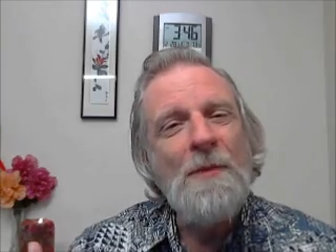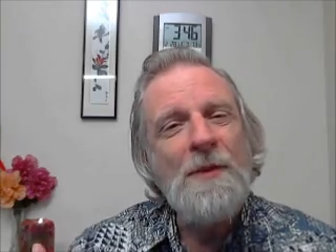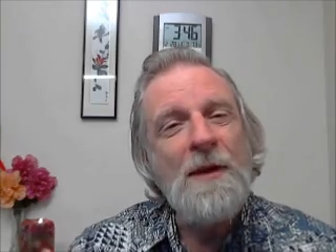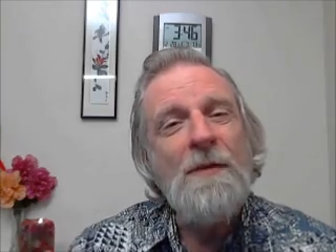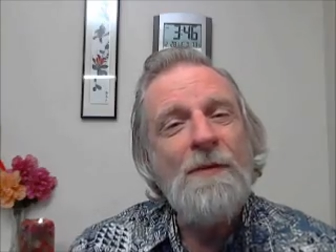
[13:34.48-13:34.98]

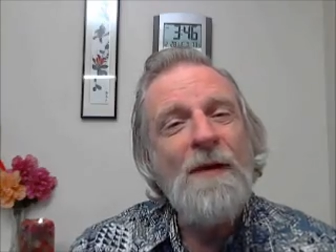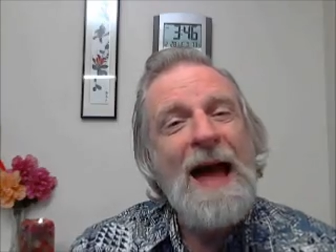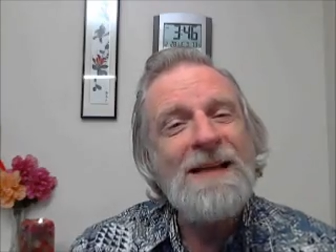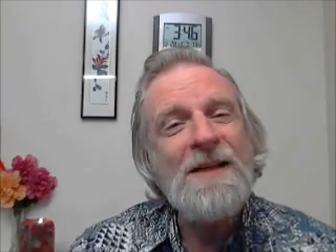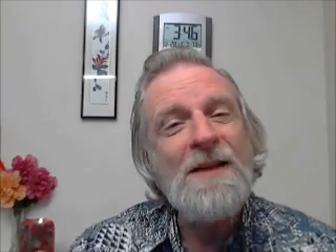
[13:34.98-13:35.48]
the
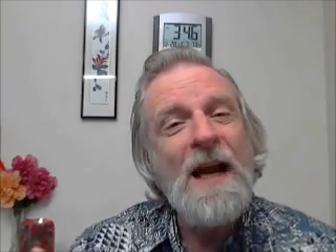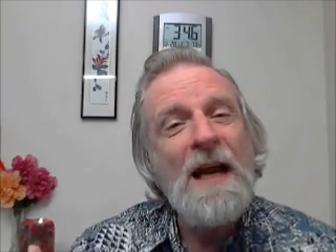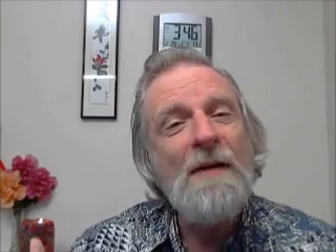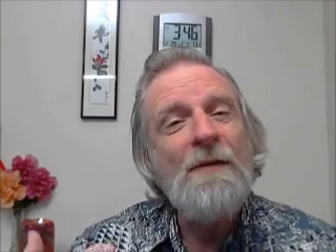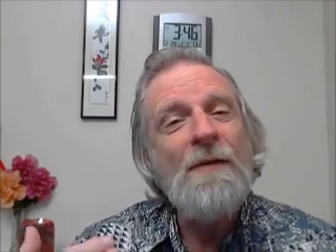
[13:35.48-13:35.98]
fact that
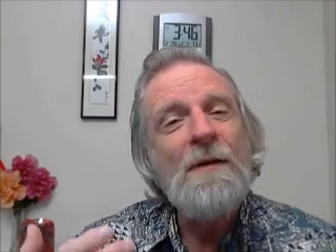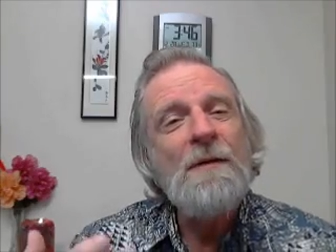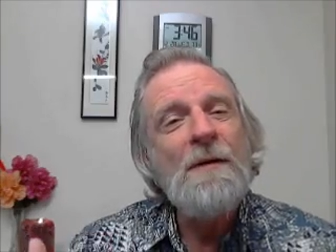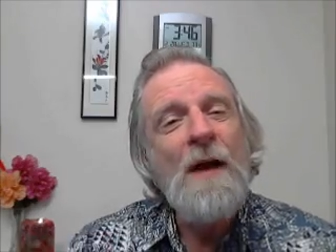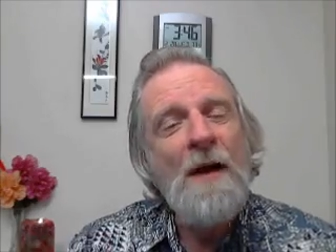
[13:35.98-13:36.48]
I have
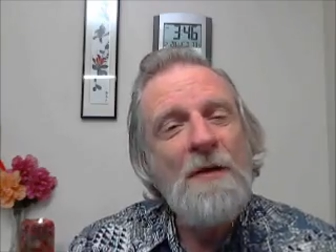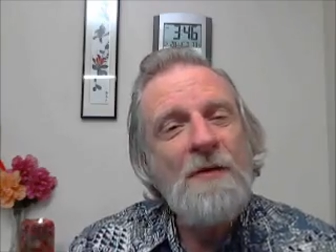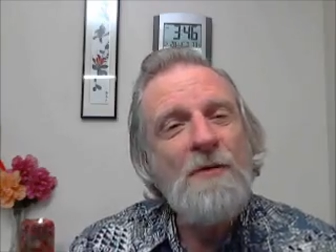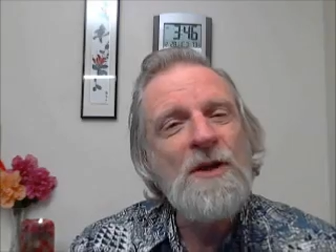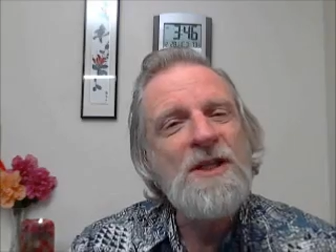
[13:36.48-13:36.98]
gone
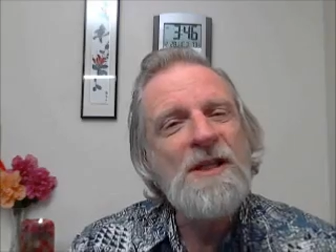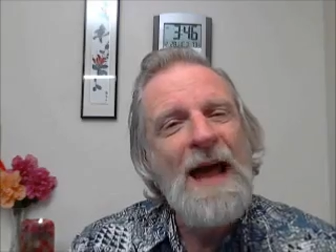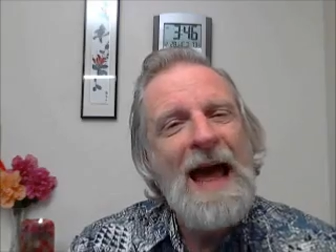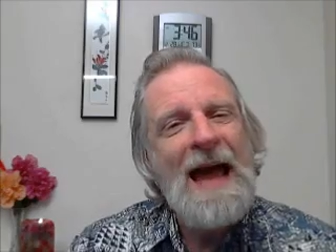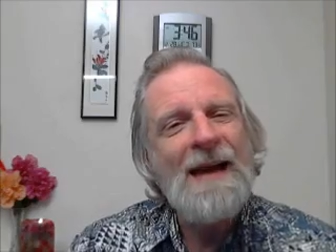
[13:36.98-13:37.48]
through this
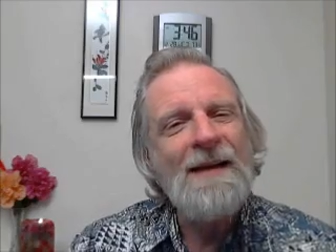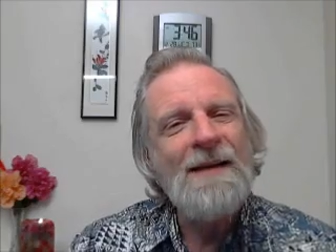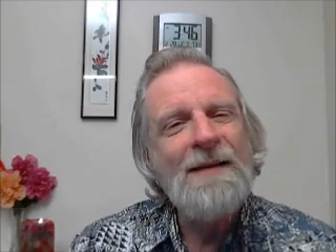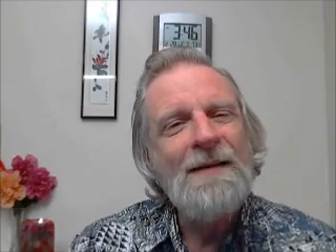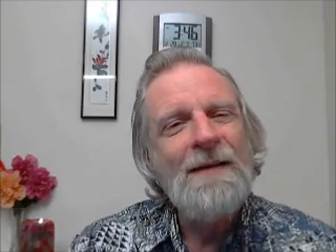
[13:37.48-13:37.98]
lack
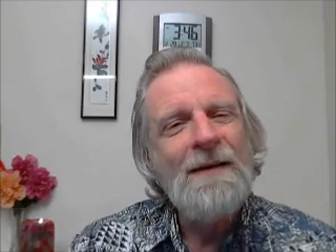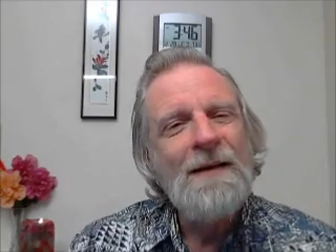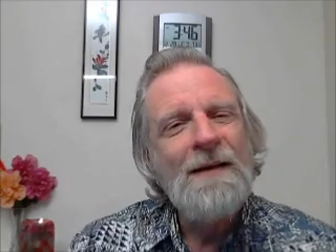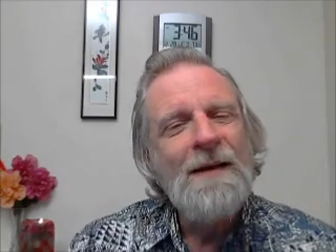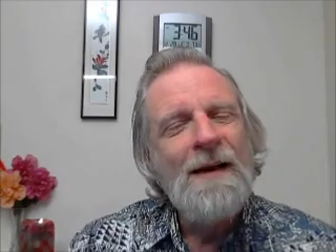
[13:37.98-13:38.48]

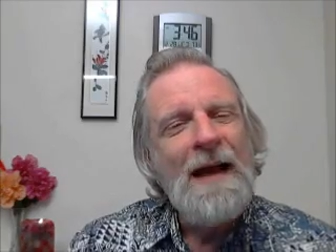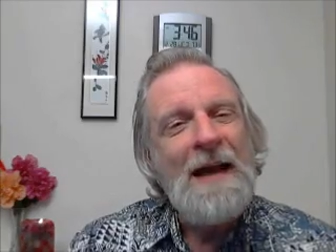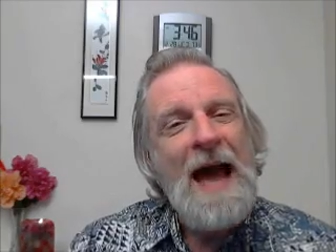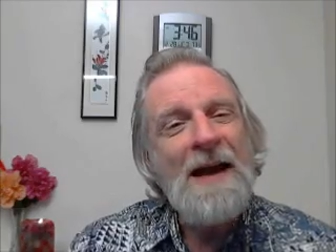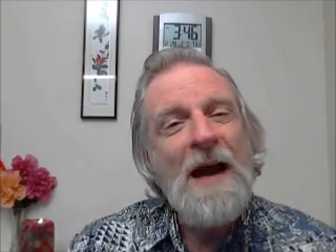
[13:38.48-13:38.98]
and
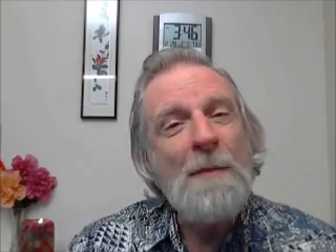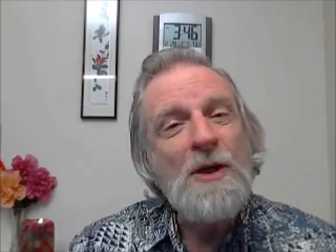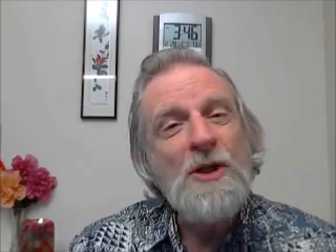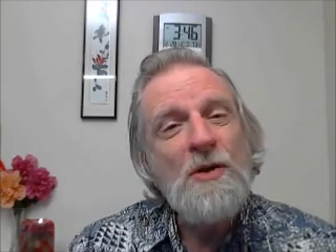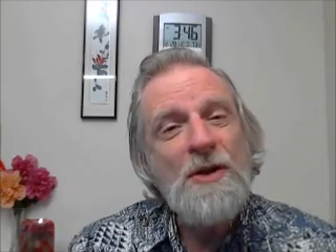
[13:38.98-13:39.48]
had
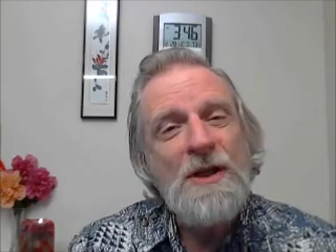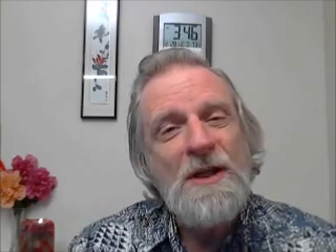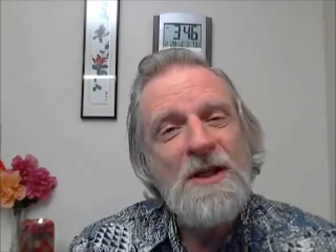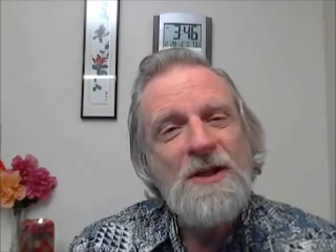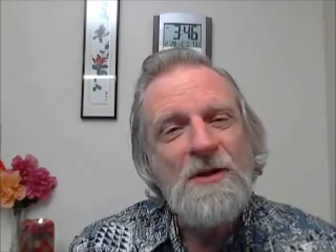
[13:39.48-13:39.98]

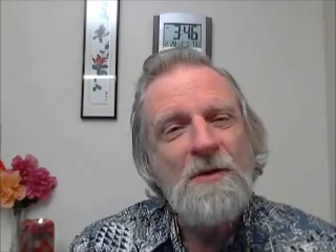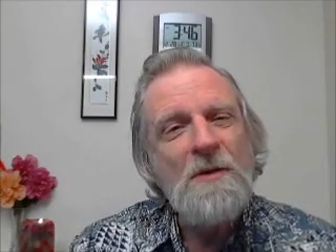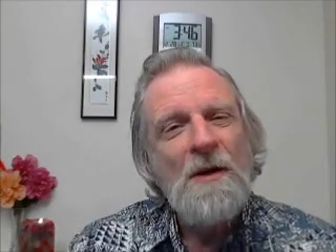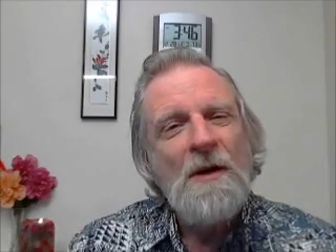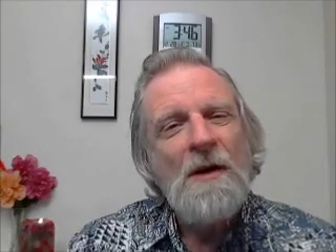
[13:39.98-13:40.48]
opportunities
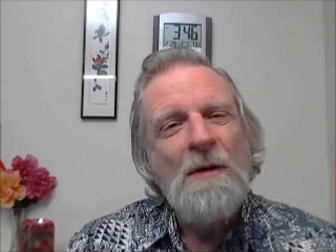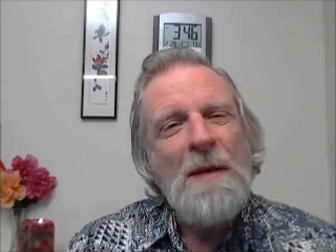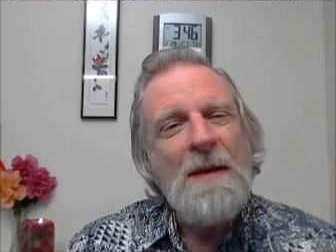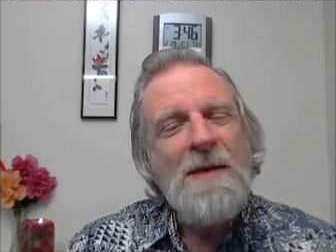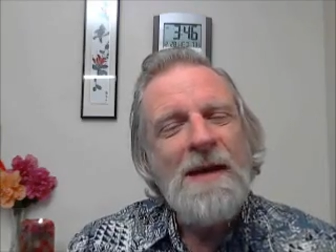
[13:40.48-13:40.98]
to
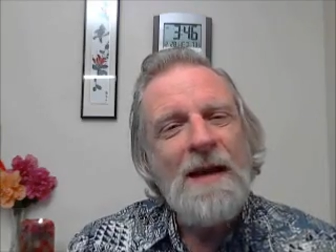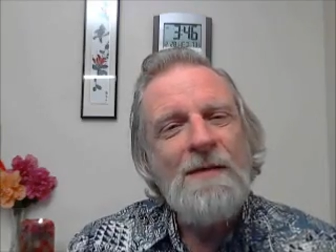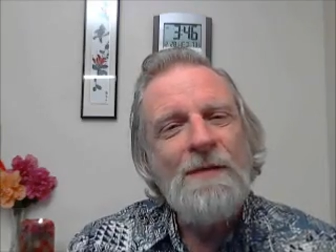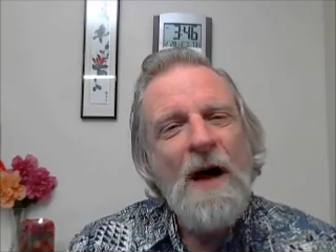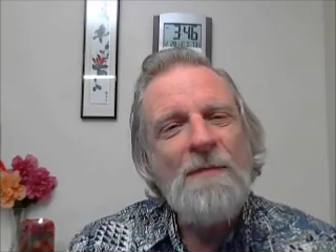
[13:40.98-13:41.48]
maybe get
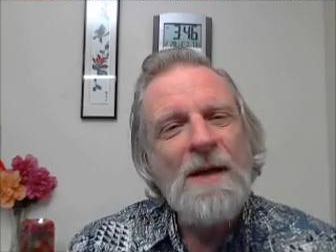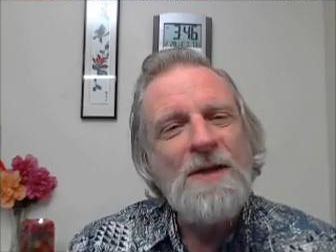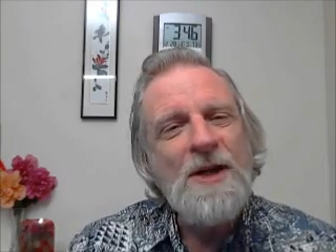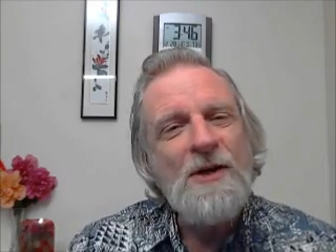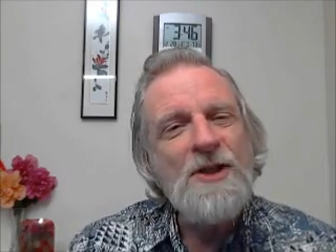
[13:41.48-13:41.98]
involved
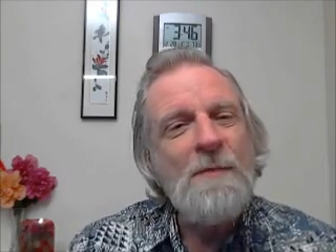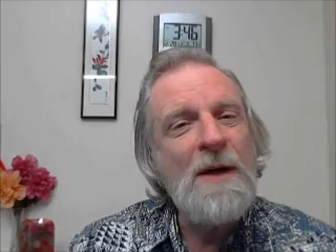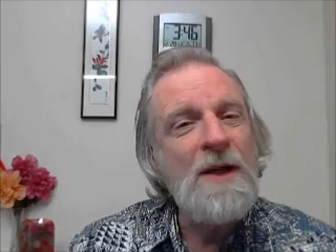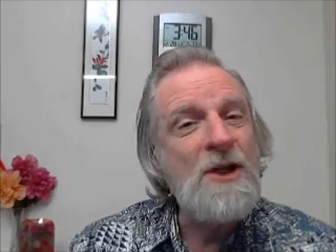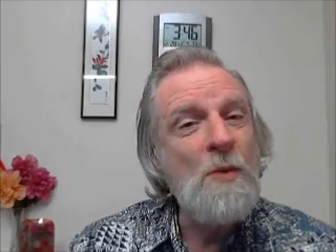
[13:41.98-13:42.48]
because here's
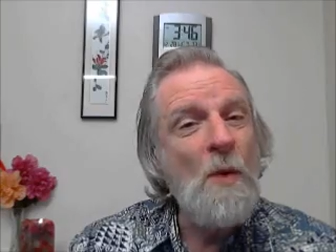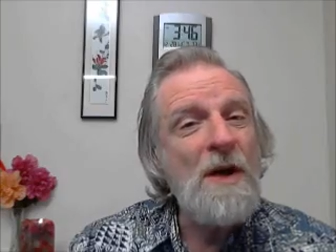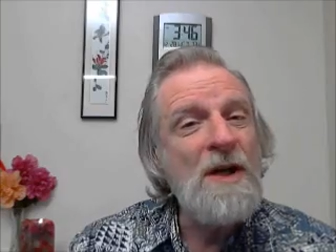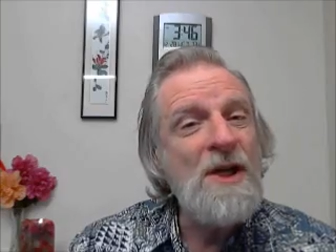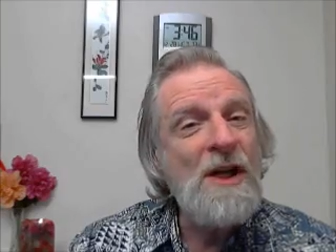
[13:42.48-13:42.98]
somebody that's
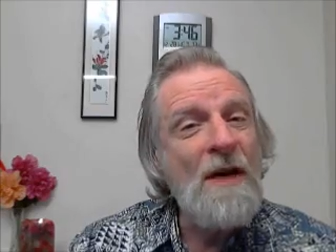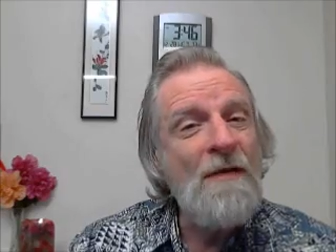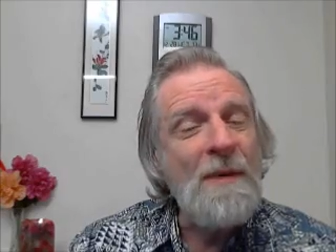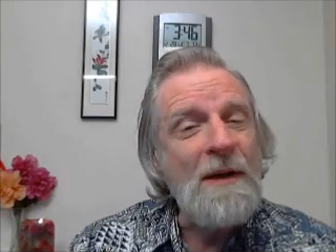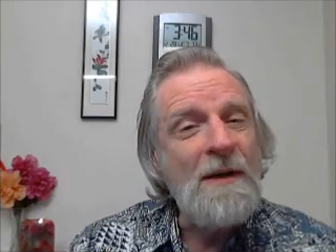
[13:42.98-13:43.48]
willing to
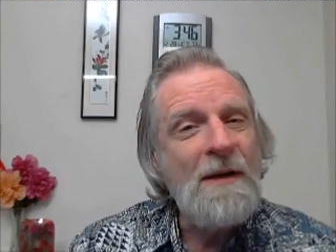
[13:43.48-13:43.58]
love me.